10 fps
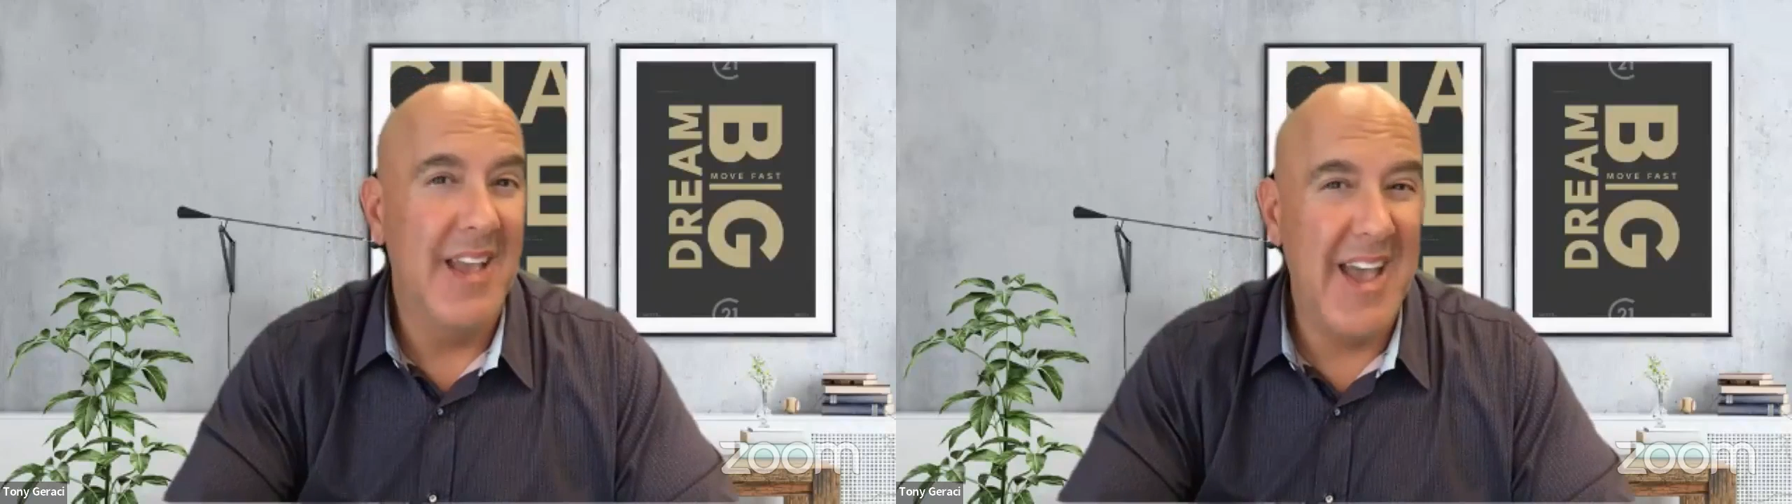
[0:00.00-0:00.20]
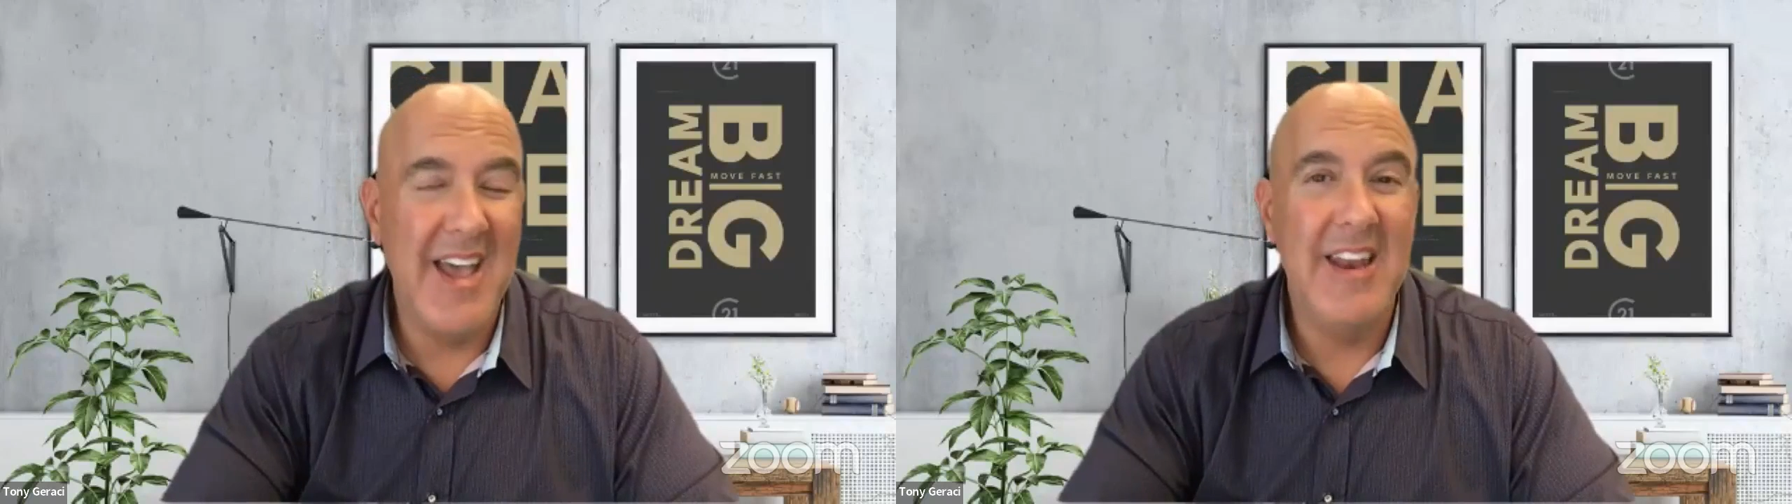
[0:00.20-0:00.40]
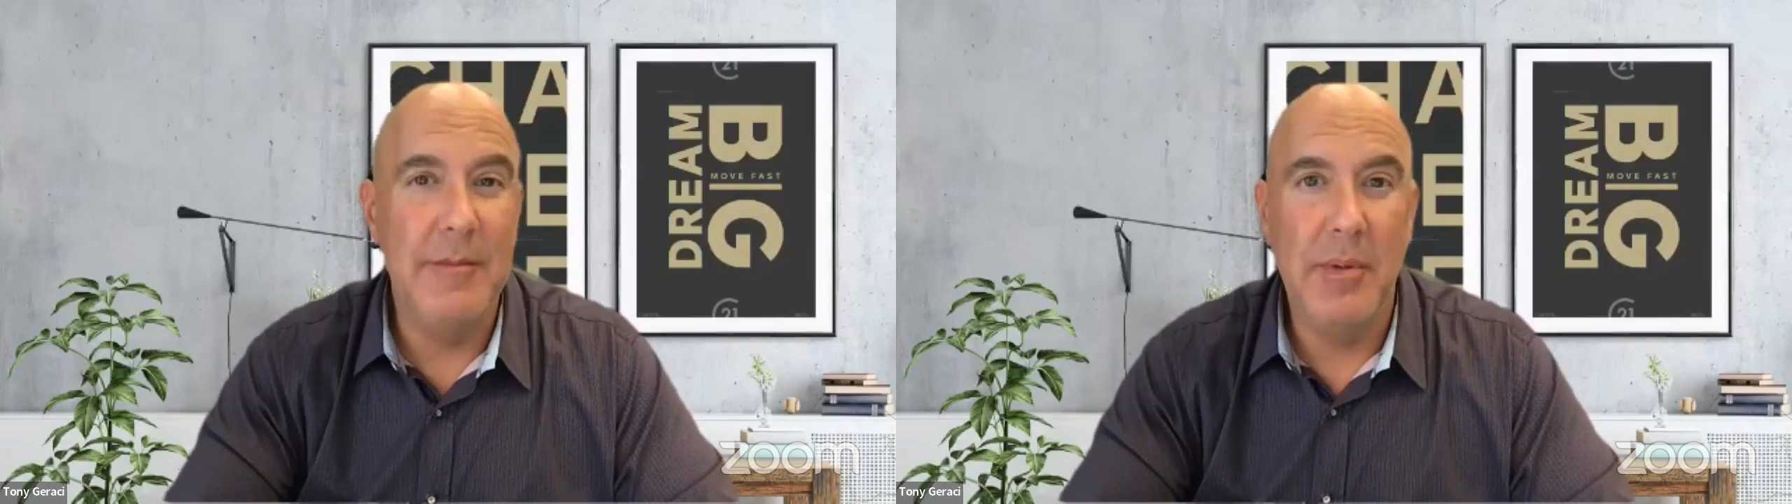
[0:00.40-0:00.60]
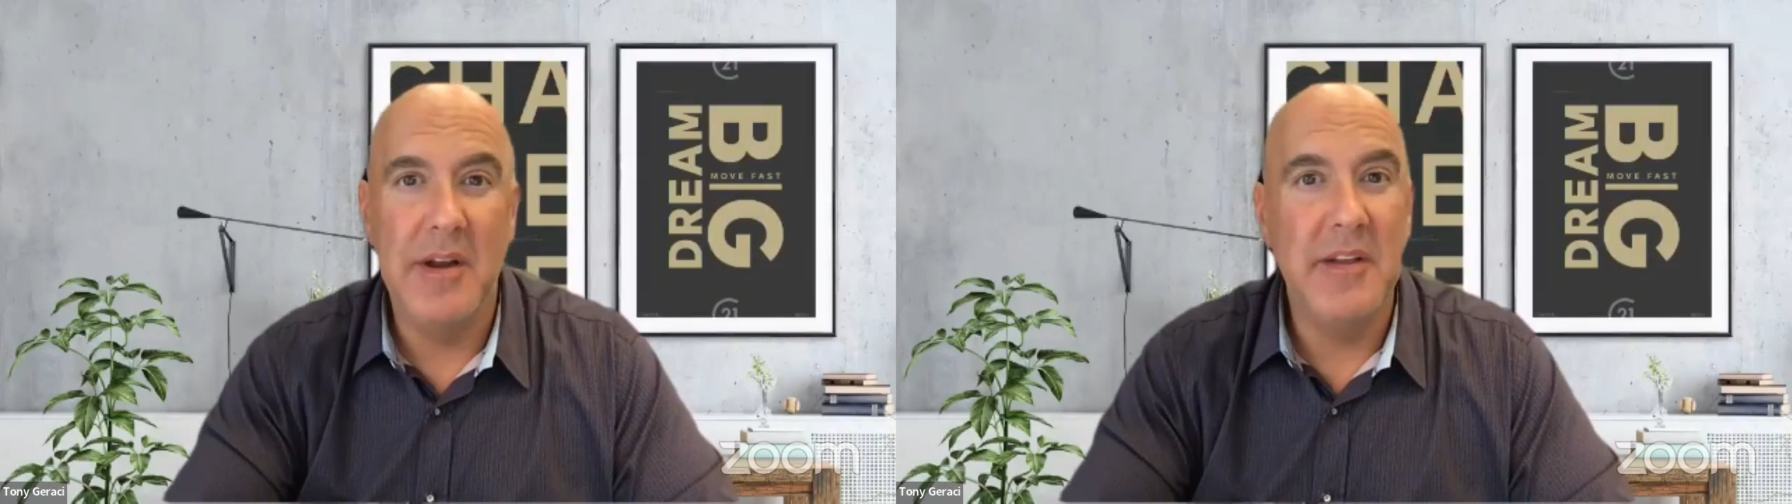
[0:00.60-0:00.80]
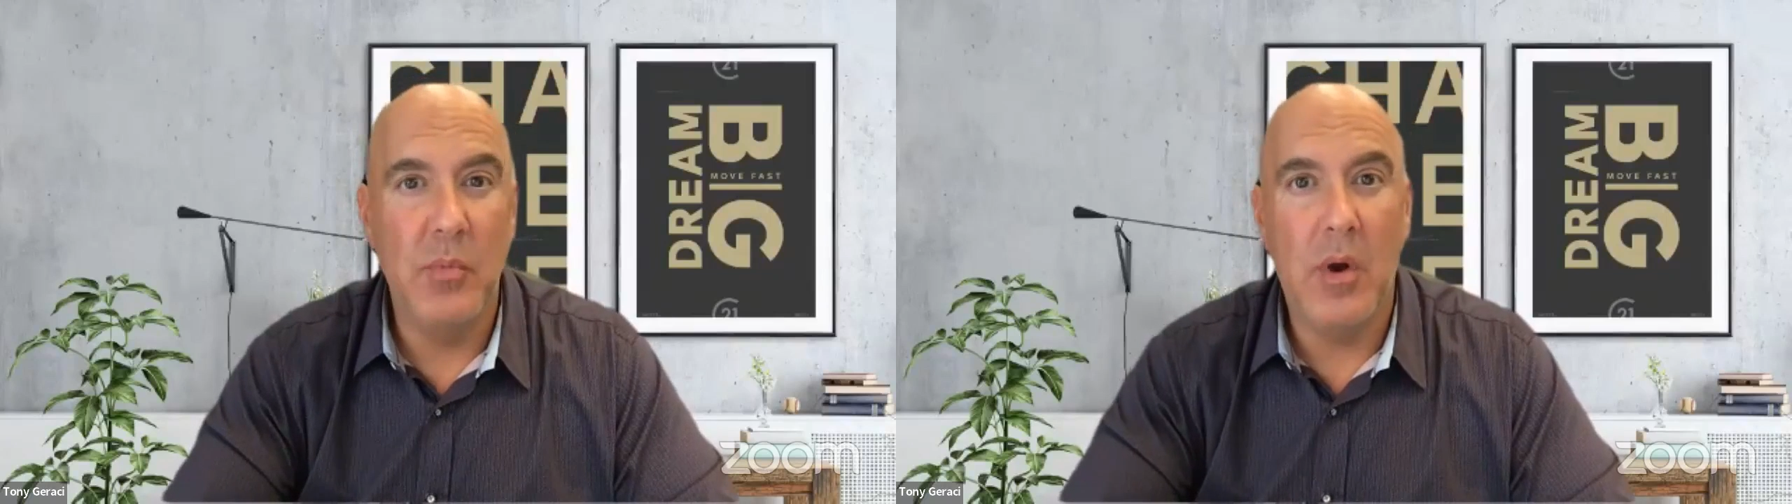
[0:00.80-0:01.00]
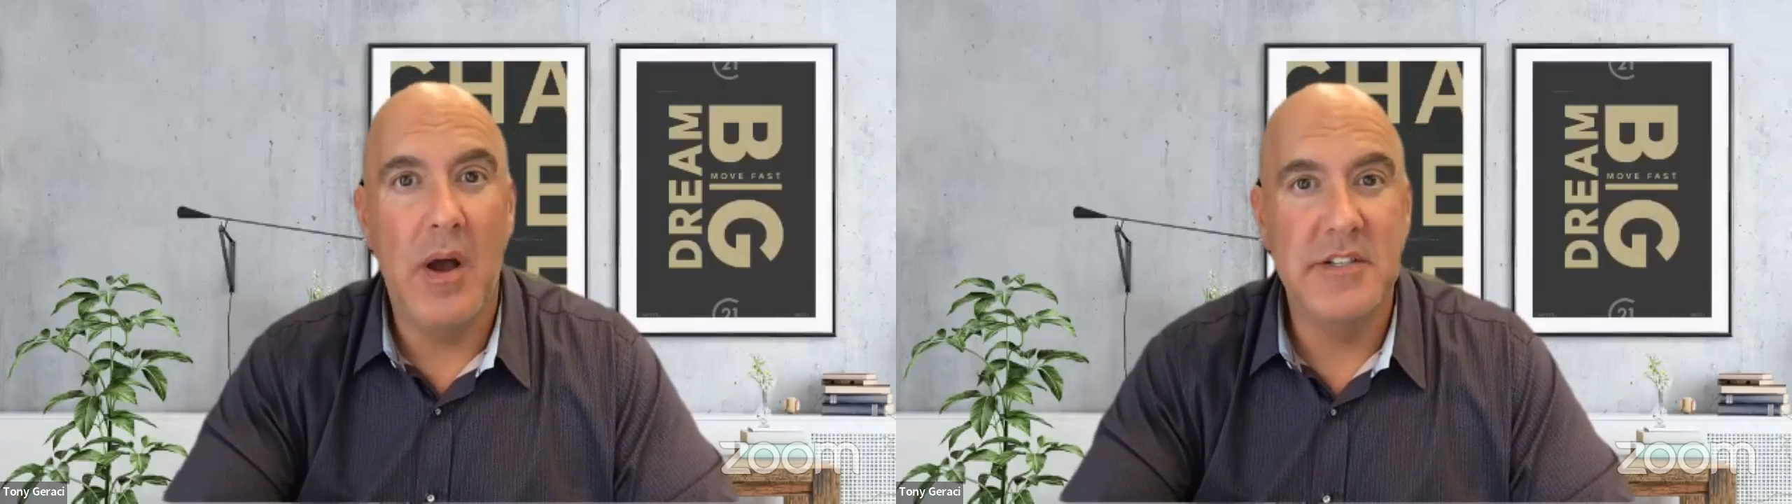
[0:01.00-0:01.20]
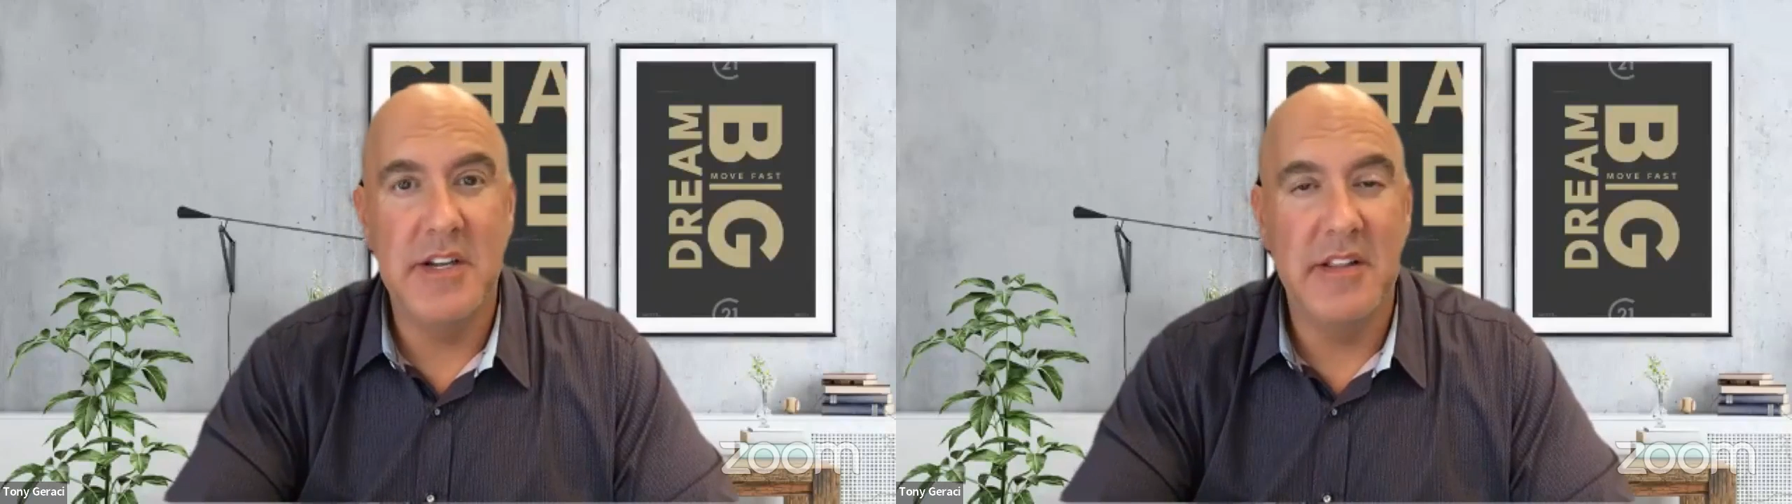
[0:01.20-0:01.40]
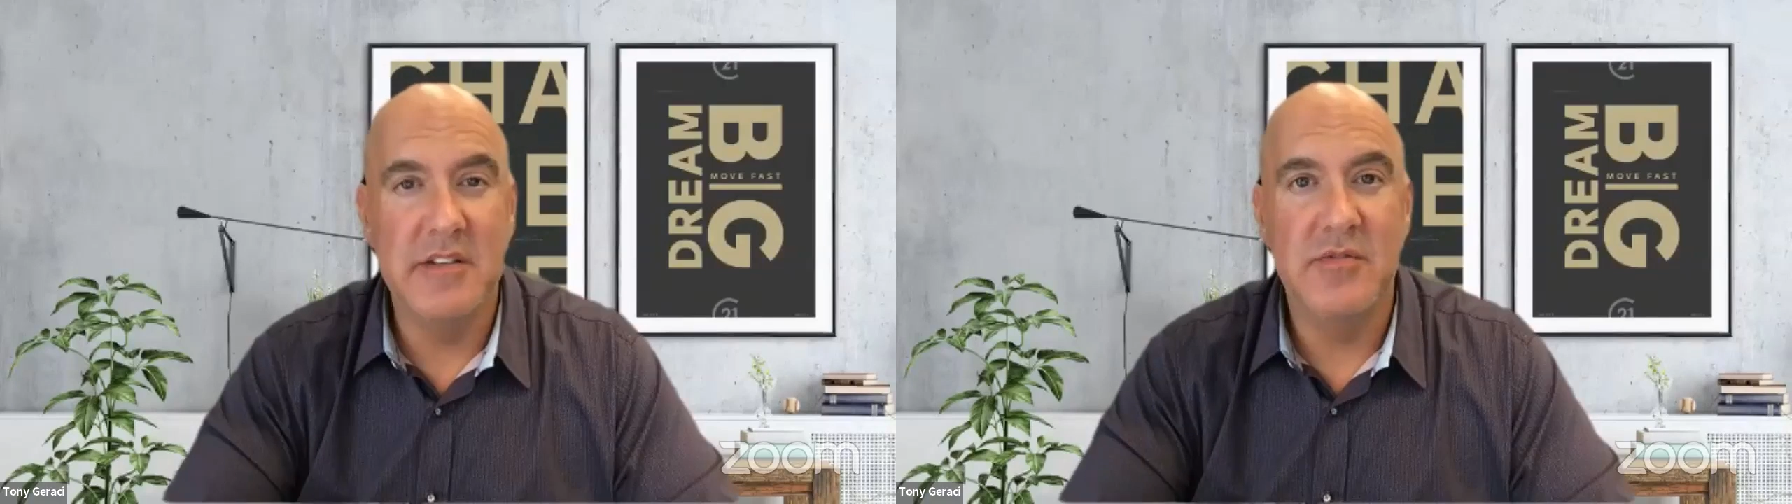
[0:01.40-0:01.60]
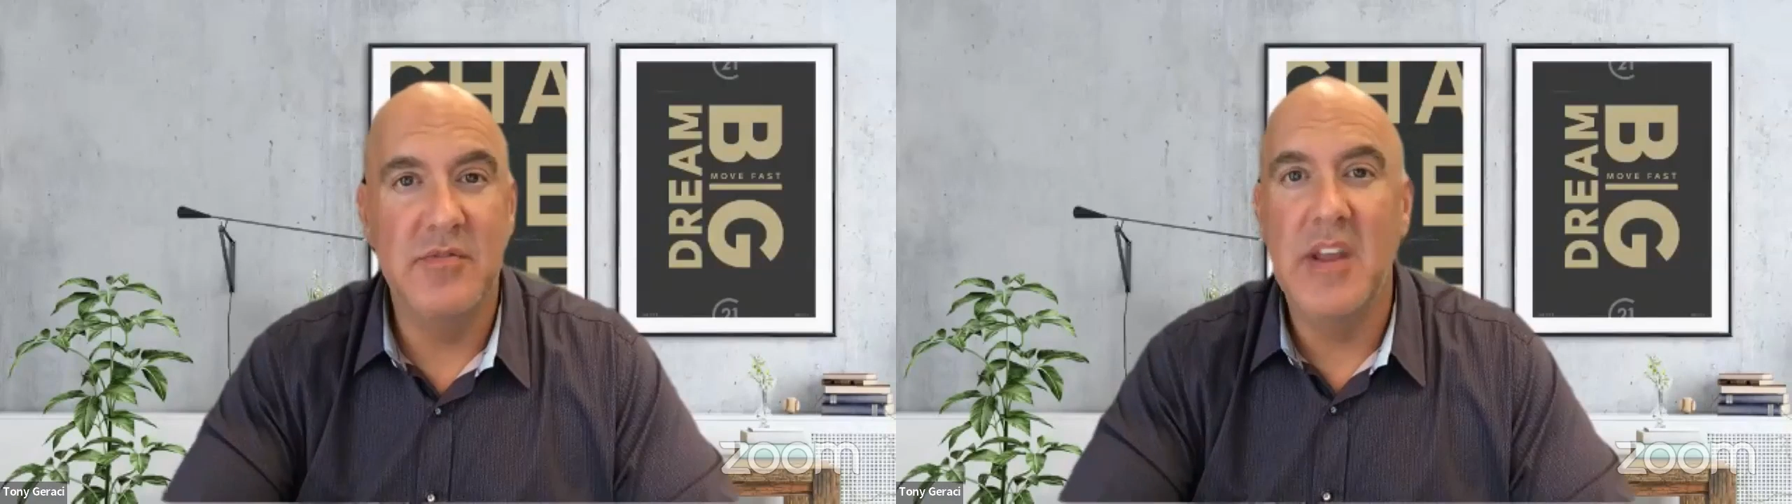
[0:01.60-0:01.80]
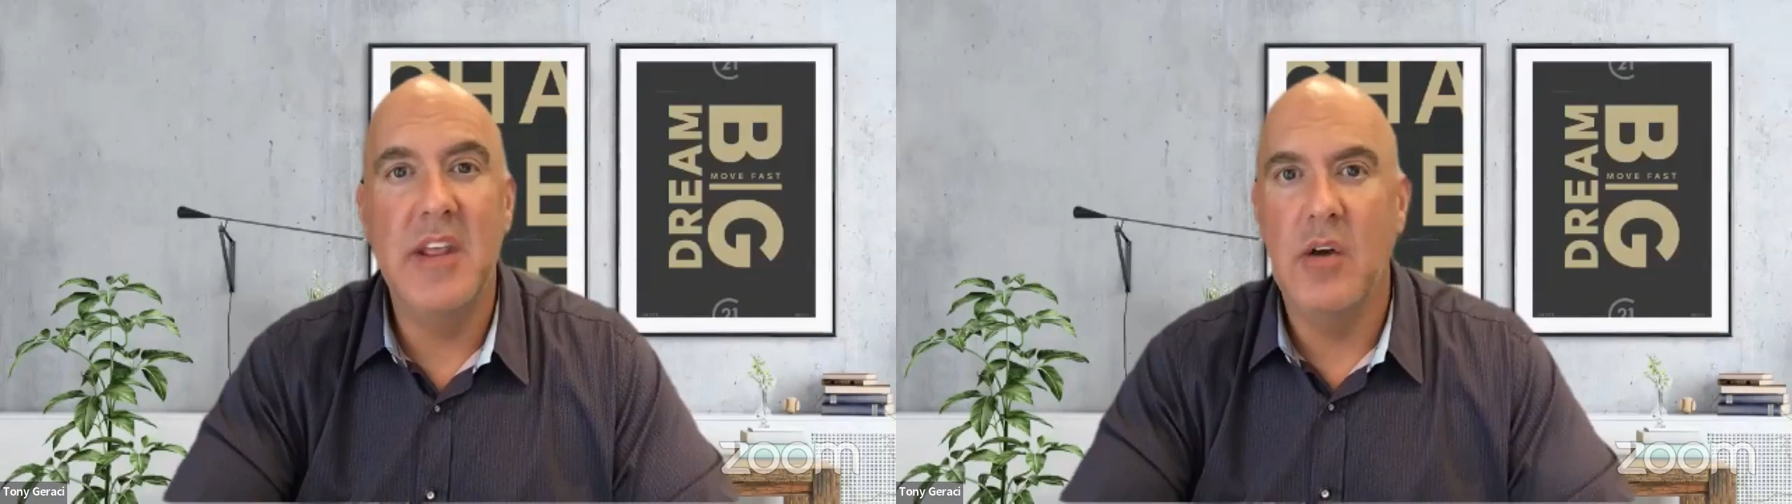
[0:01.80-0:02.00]
anybody watching this
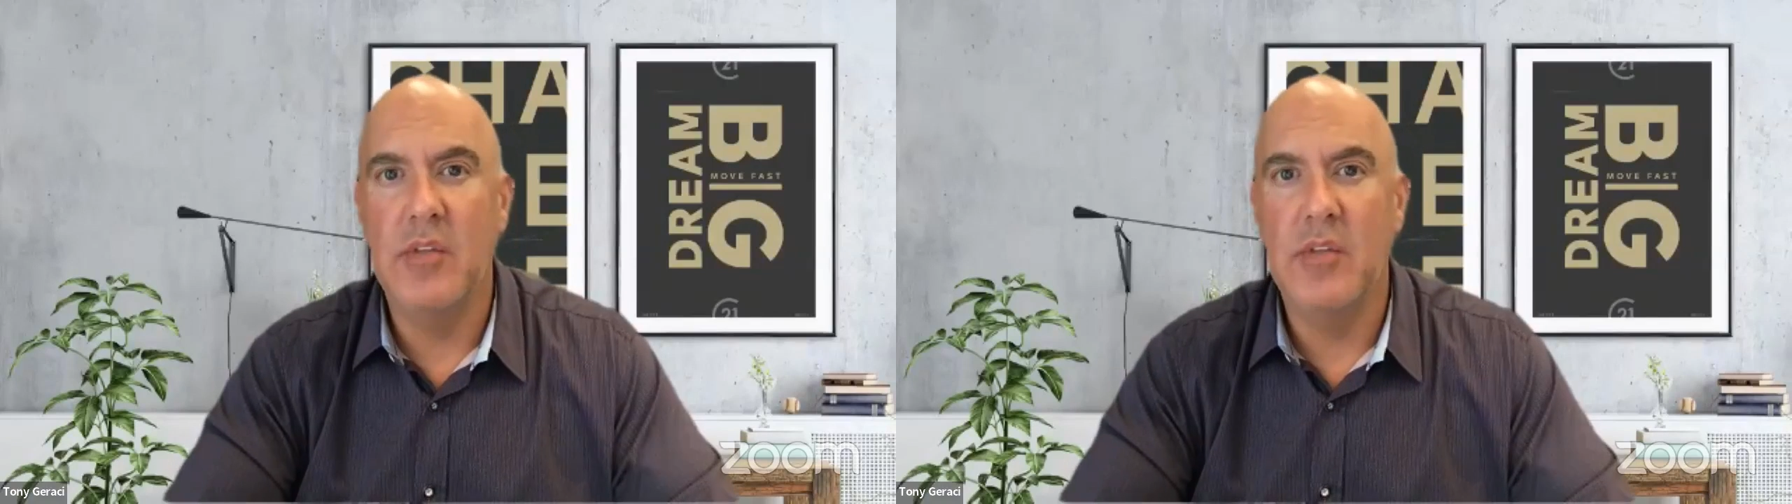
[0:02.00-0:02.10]
video